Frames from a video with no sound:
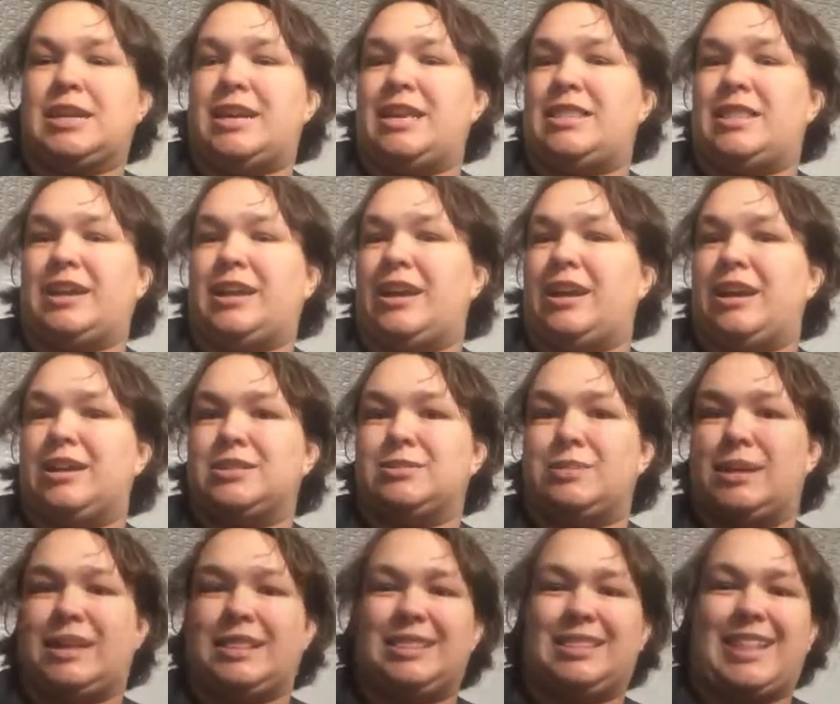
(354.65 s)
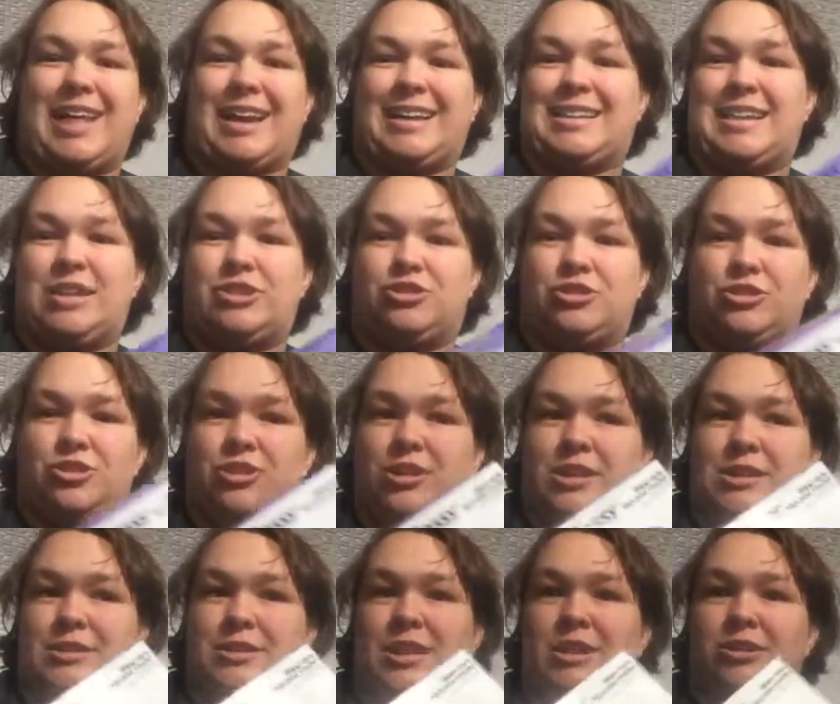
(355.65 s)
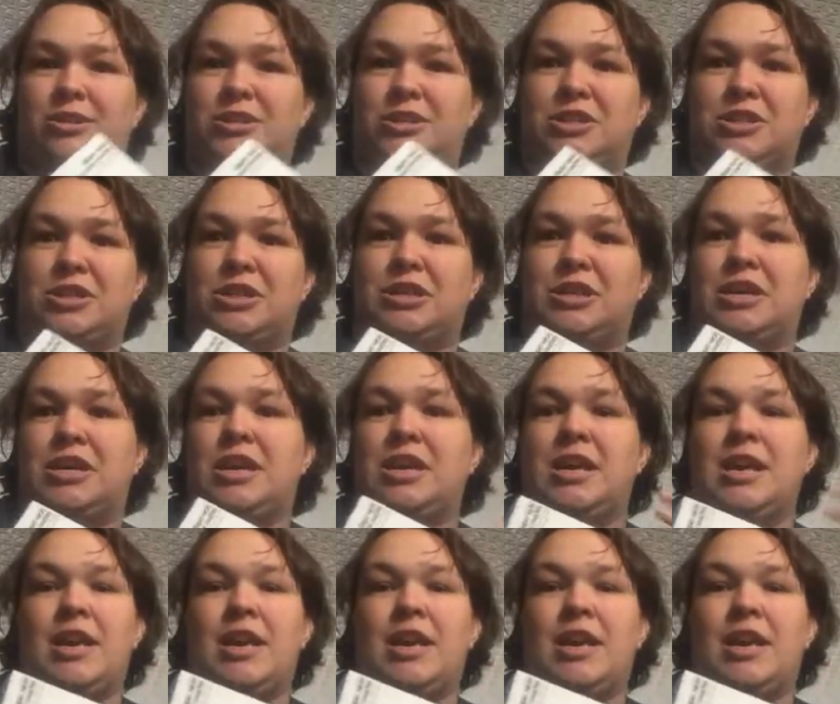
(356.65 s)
I think I got some like lactation cookies that looked good